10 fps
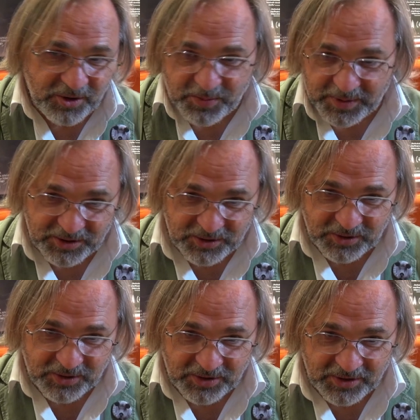opened the
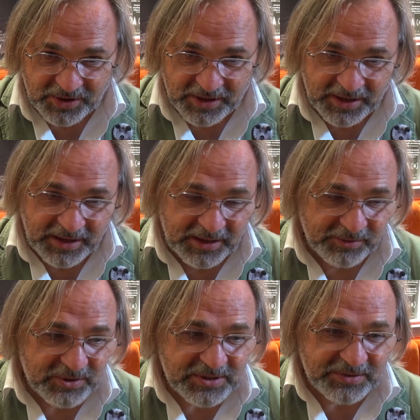door. It
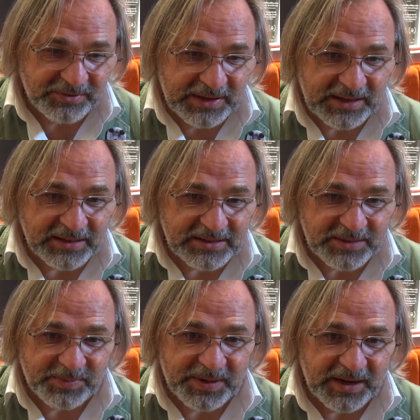was 20
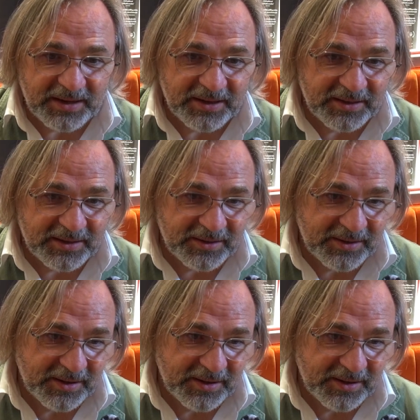pregnant